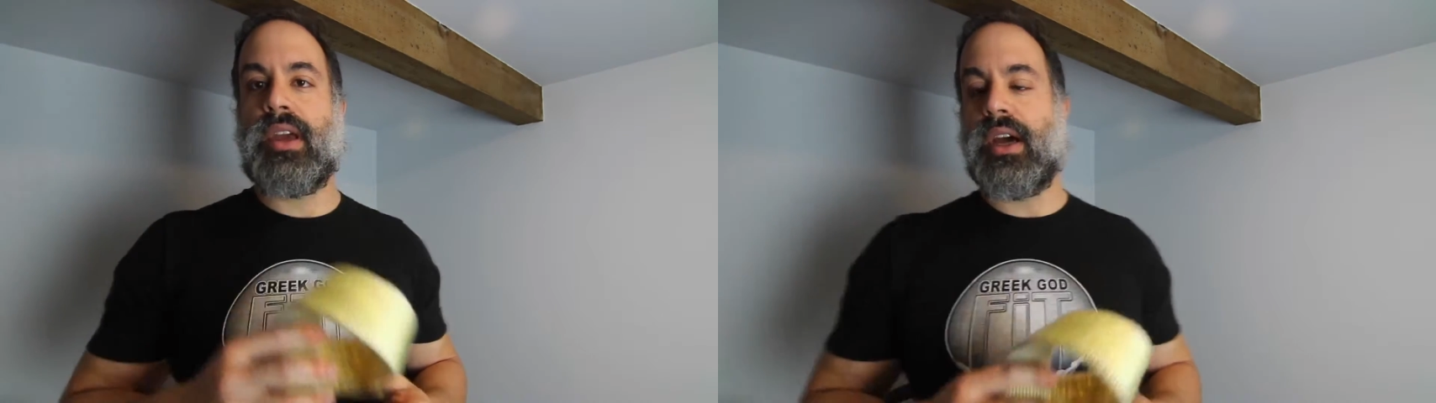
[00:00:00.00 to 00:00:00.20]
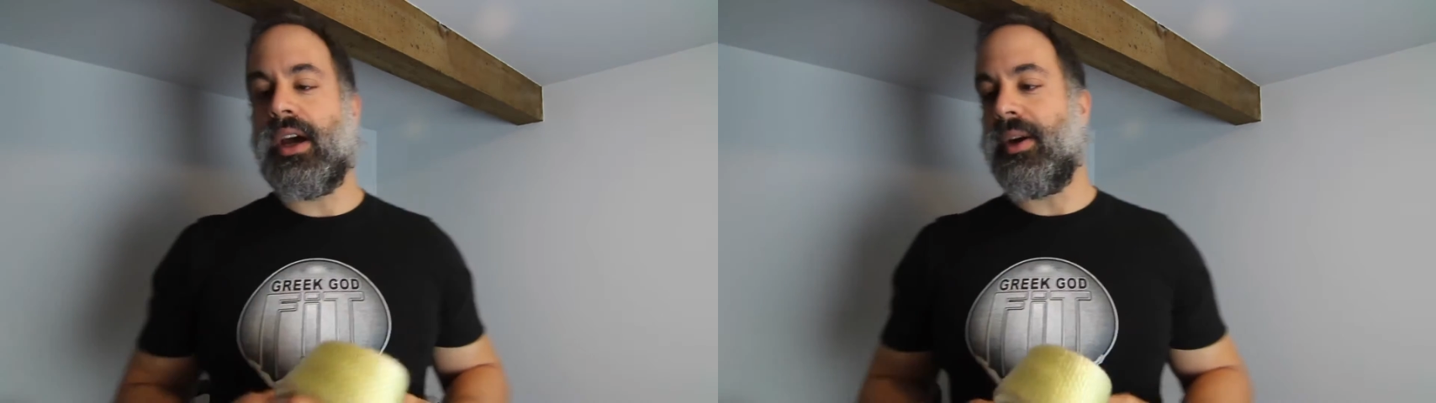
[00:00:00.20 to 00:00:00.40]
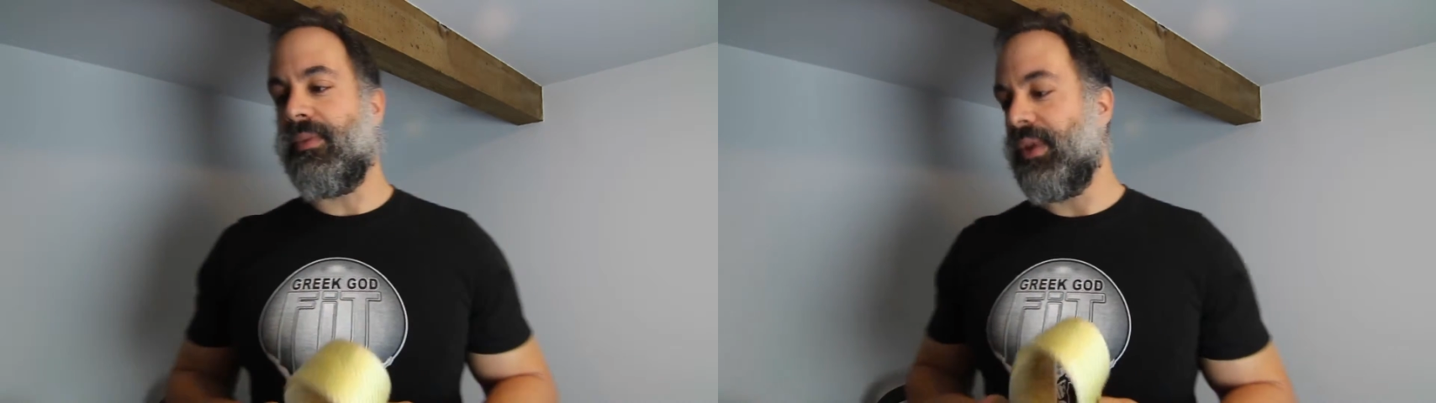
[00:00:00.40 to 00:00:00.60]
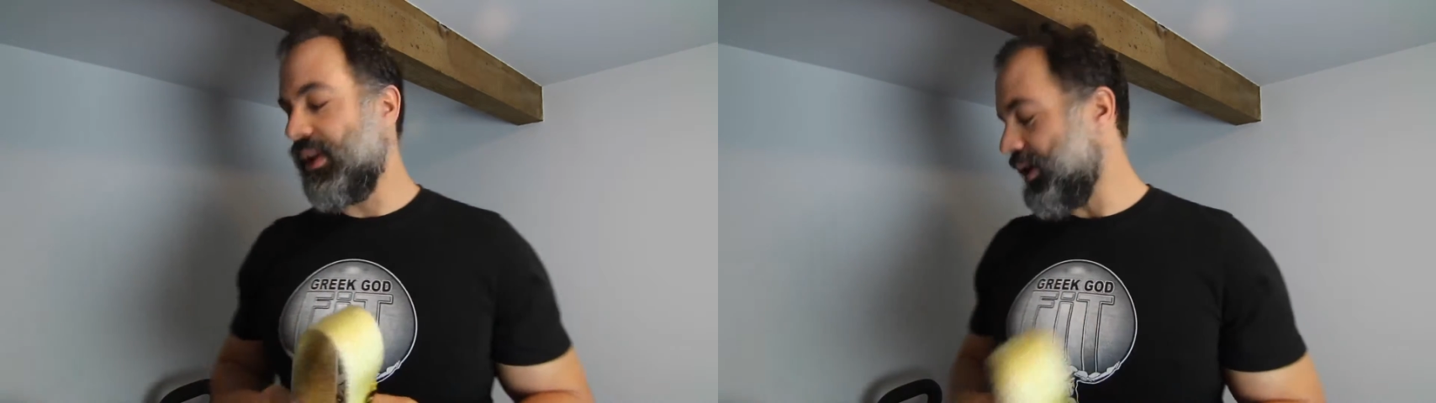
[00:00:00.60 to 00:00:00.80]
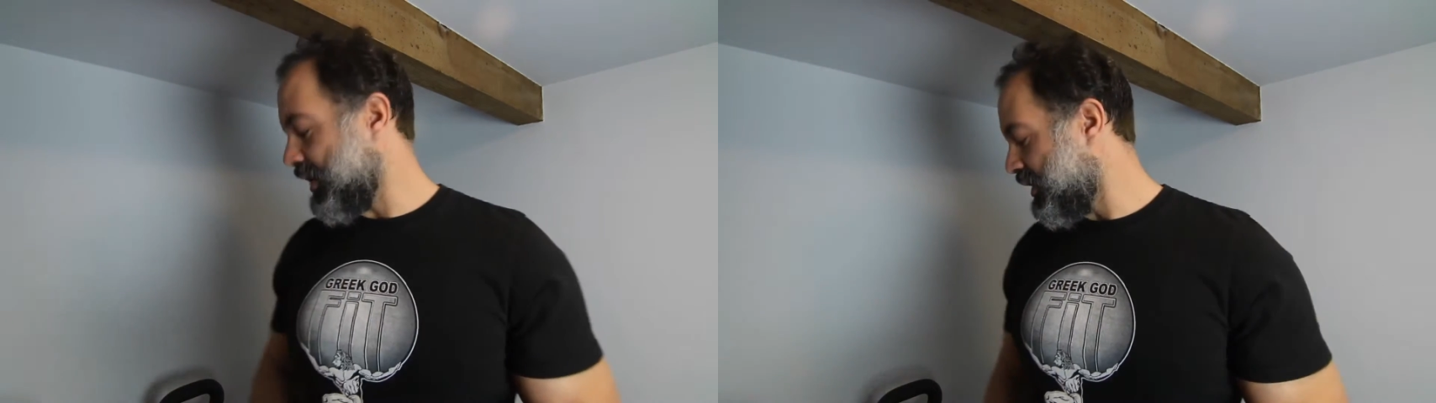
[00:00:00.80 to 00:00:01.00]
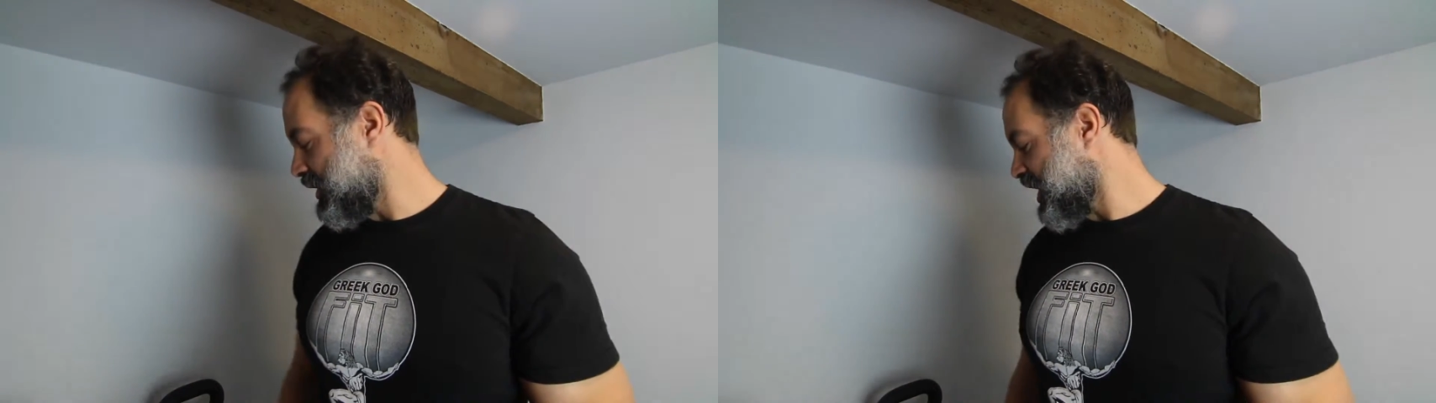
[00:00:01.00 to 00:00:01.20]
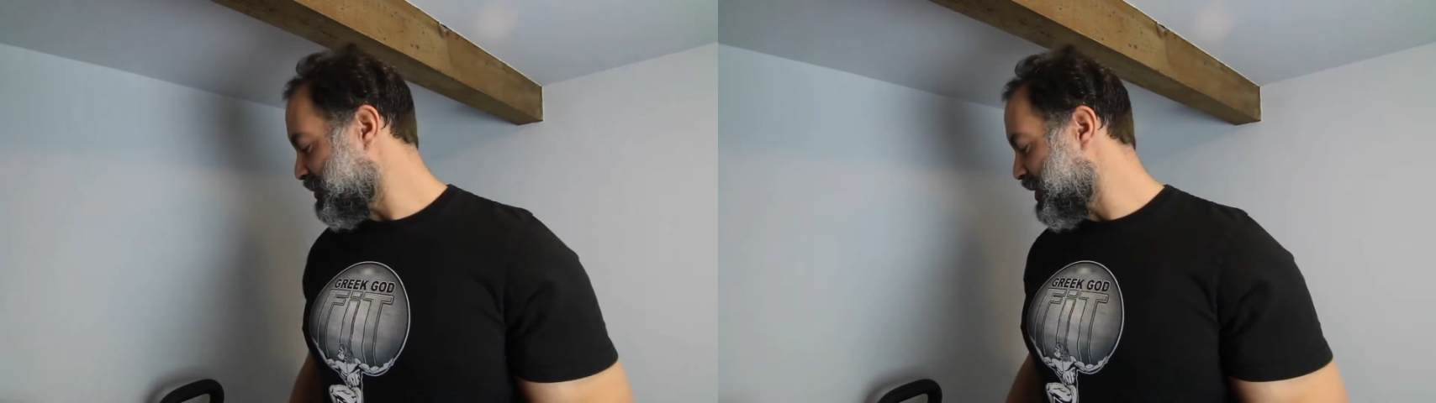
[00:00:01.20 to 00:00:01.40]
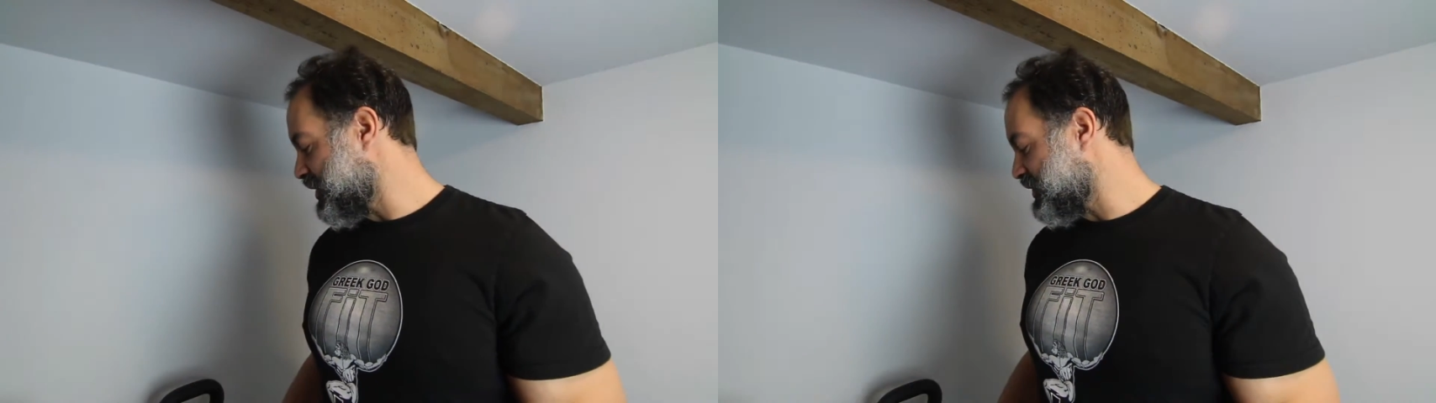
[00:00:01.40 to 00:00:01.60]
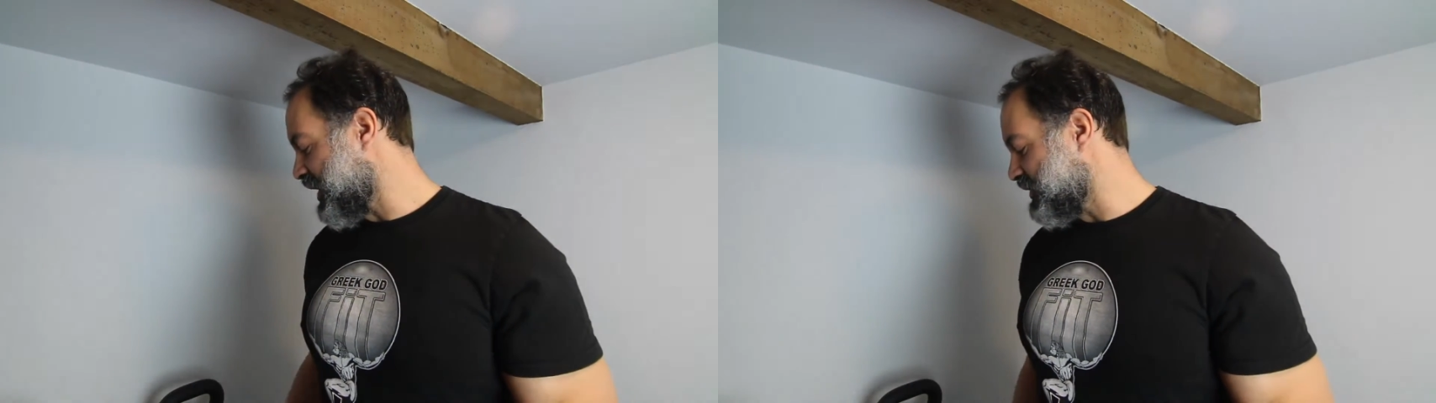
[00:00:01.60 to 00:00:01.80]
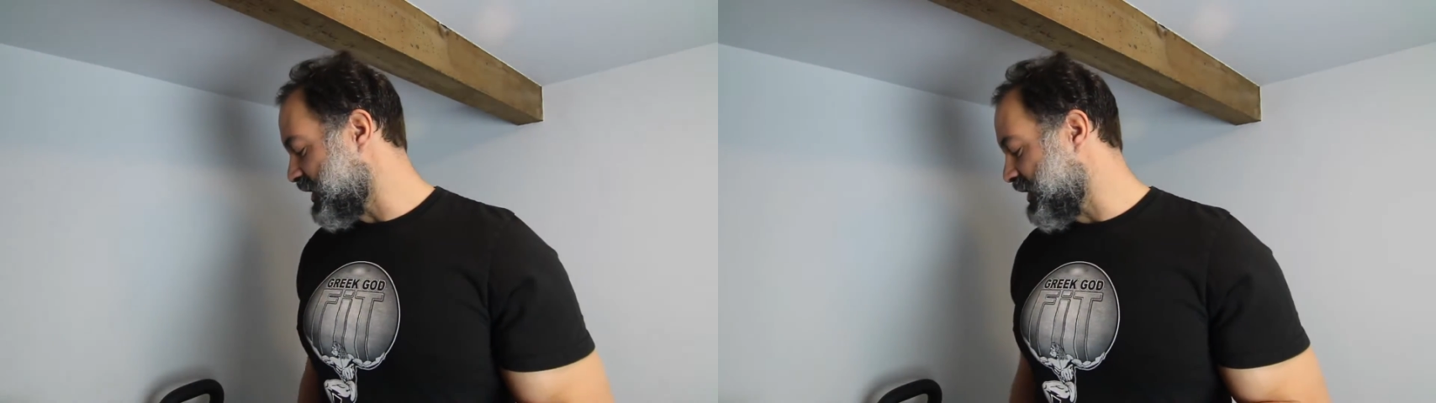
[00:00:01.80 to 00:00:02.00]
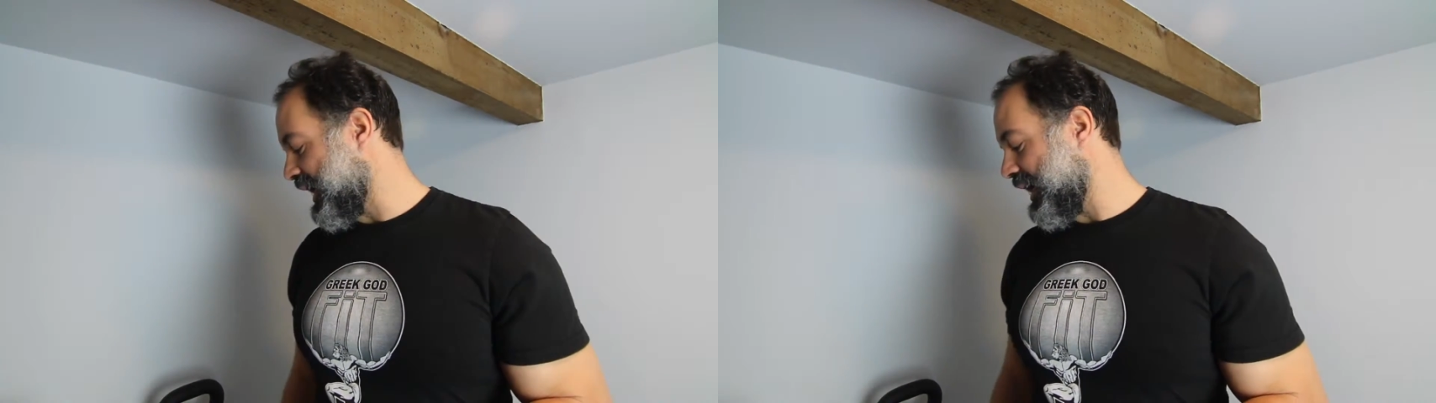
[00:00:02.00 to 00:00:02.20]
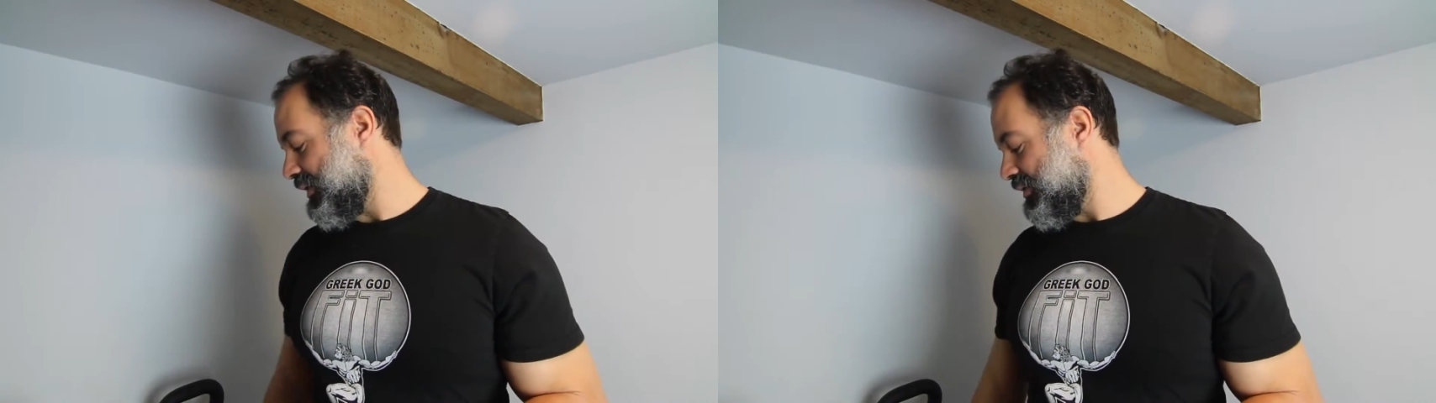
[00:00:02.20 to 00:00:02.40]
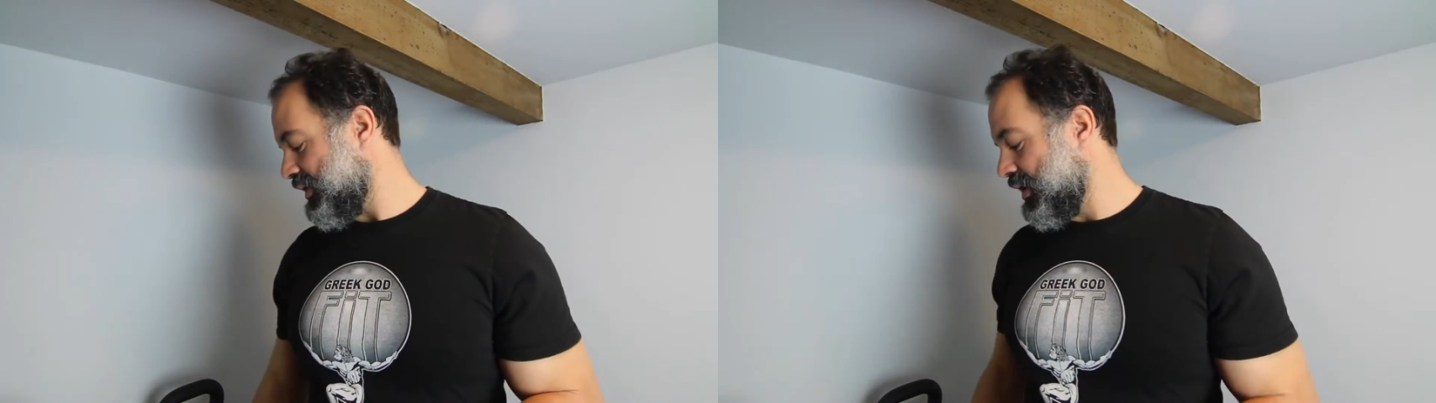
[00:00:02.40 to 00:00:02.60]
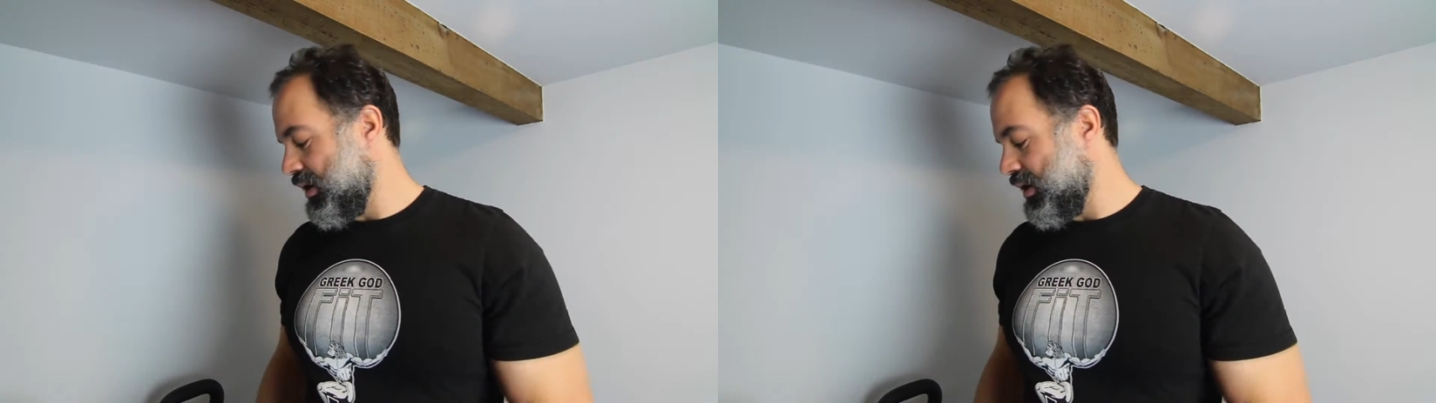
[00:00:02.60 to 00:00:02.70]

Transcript: There are a couple other styles I don't have.